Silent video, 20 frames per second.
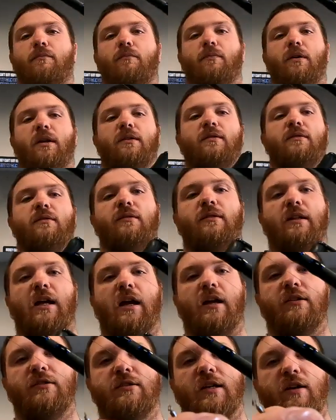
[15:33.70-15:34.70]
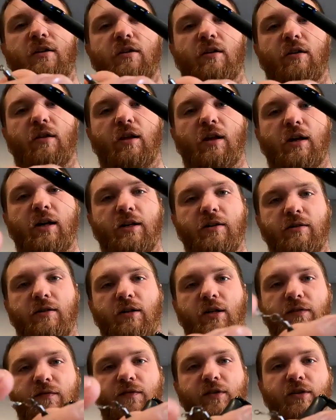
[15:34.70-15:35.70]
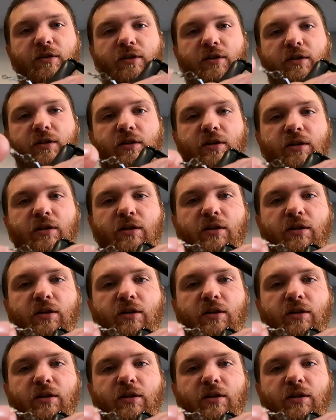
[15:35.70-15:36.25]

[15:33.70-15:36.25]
But now you just take your line off of your